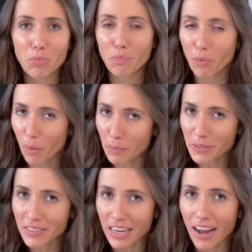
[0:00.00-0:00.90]
proper
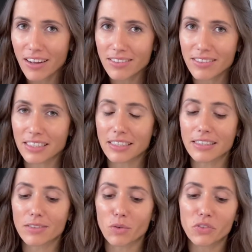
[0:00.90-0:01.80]
stats,
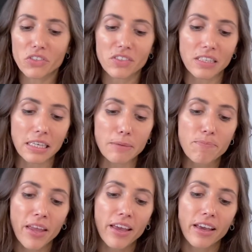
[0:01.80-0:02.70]
and also see
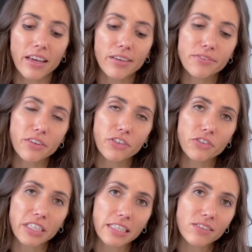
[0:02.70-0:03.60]
if
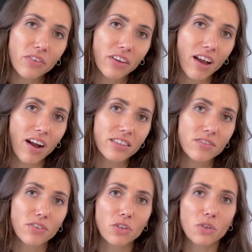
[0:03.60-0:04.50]
surgery is on the cards
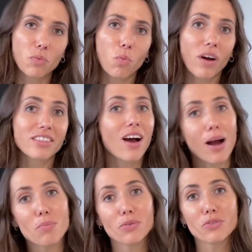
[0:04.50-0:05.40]
for you, what
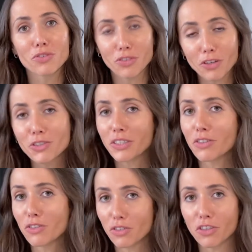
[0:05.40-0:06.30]
type of surgery
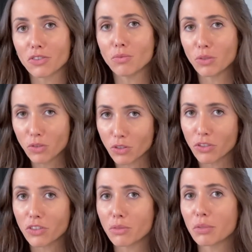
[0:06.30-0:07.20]
the surgeon will
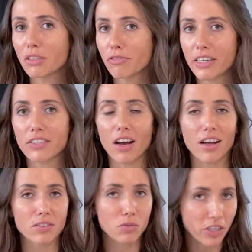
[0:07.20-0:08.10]
do. Don't be afraid to
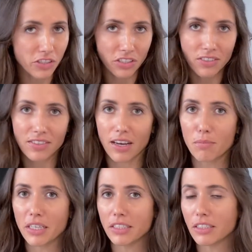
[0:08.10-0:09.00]
ask questions. There are
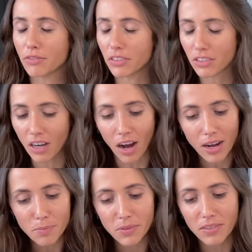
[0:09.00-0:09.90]
many different
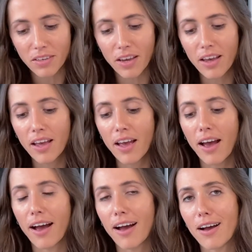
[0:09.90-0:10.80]
types,
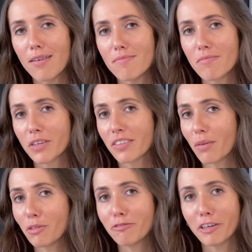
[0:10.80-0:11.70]
because
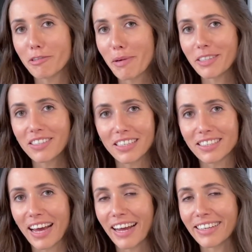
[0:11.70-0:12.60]
that will very much
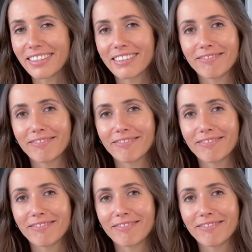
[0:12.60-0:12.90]
dictate,